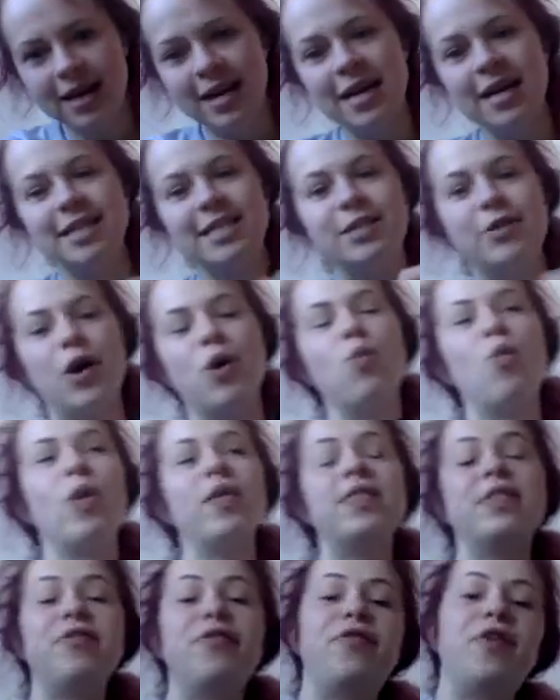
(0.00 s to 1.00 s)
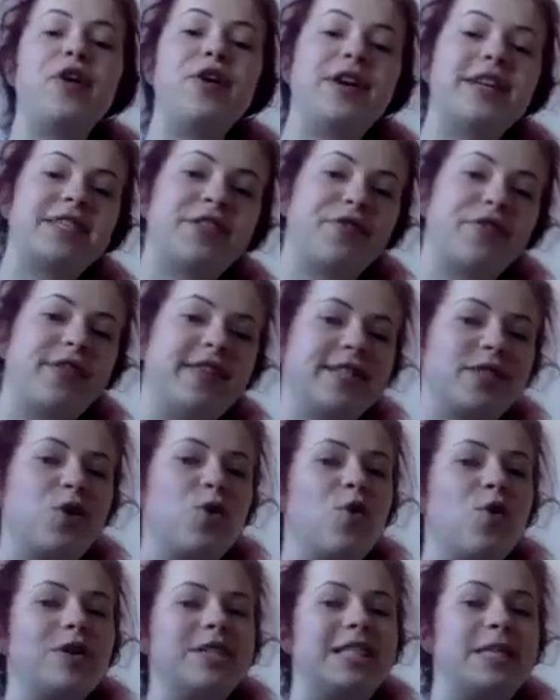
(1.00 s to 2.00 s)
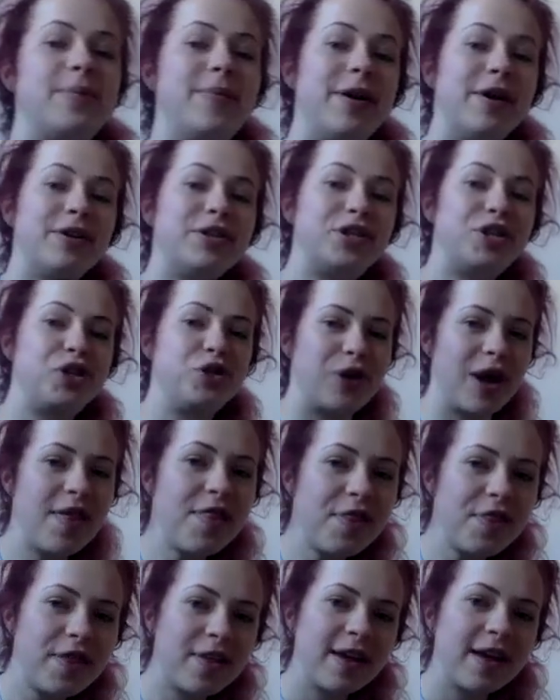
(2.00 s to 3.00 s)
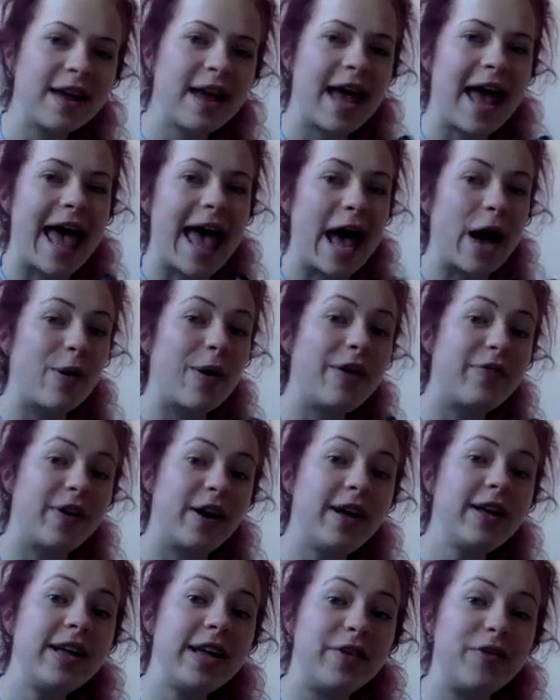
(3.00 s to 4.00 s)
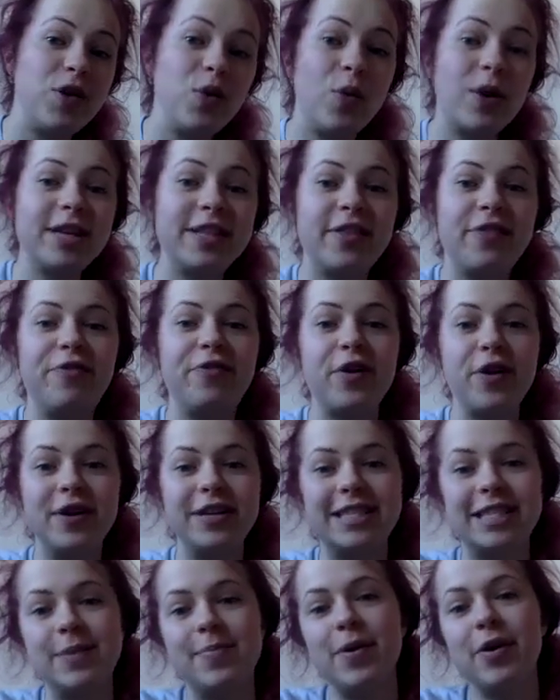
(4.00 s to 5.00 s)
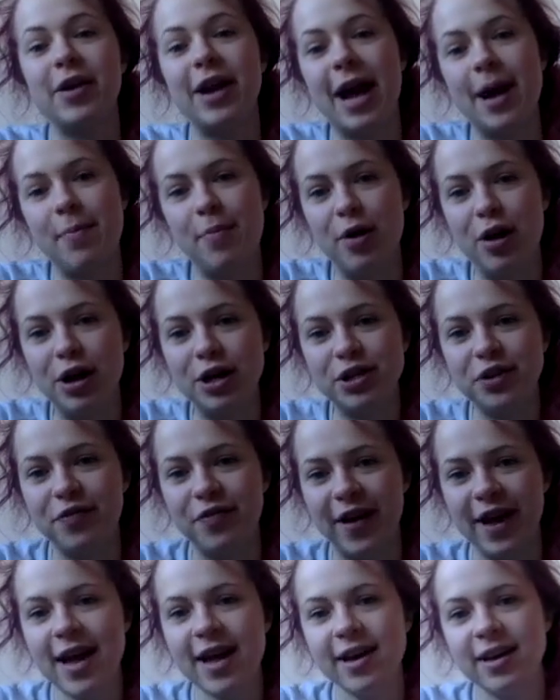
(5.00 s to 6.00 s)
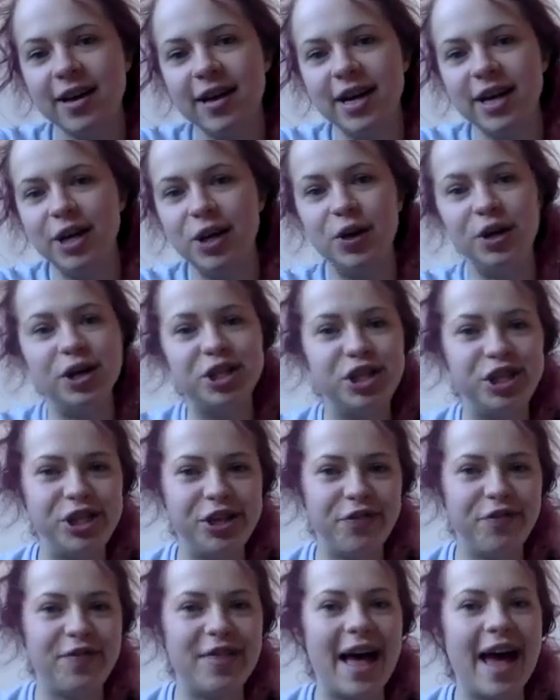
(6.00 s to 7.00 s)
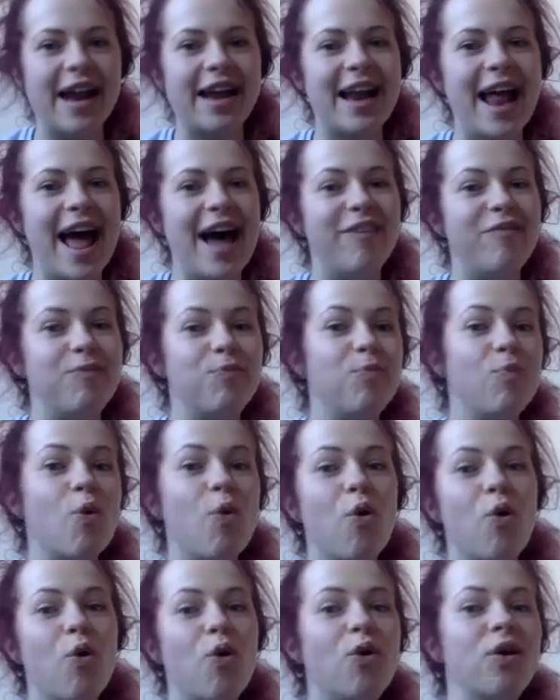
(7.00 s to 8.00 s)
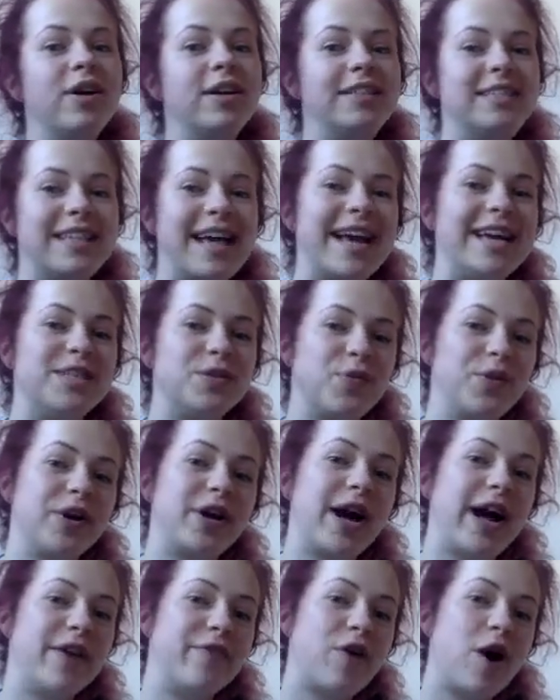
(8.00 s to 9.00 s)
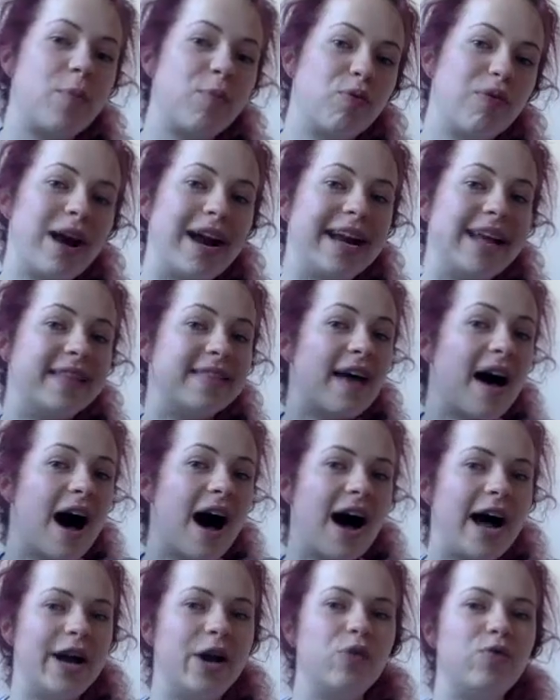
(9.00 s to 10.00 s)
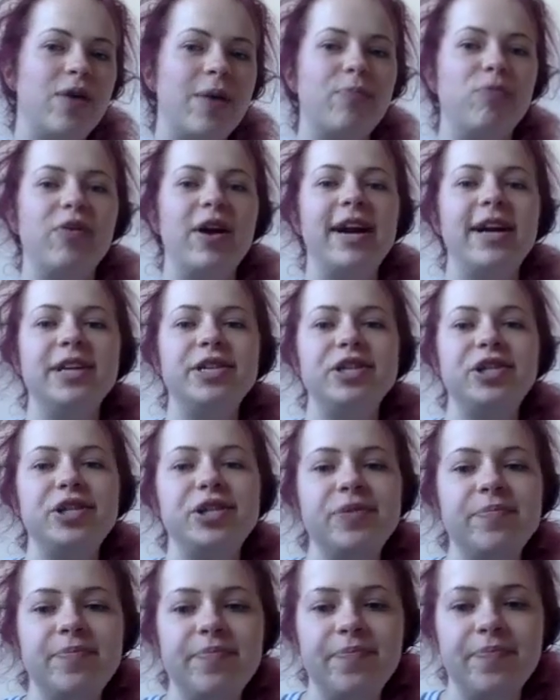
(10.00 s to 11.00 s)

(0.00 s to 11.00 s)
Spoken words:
So I want the focus for this course to be on strength. However, if you want the focus to be on hypertrophy, you could shift that and have more days where you're kind of operating in the higher rep range.